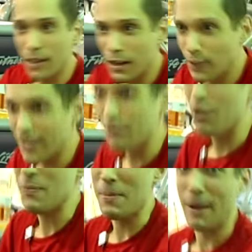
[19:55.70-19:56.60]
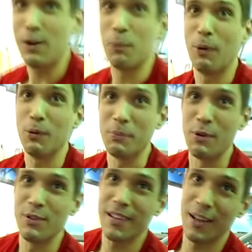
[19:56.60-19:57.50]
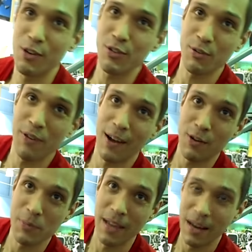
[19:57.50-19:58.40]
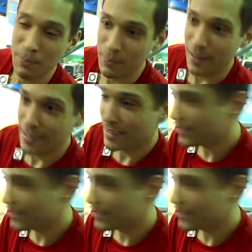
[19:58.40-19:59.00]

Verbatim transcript: Well, I'll leave off my Michael Bolton music. That usually fires me up, but...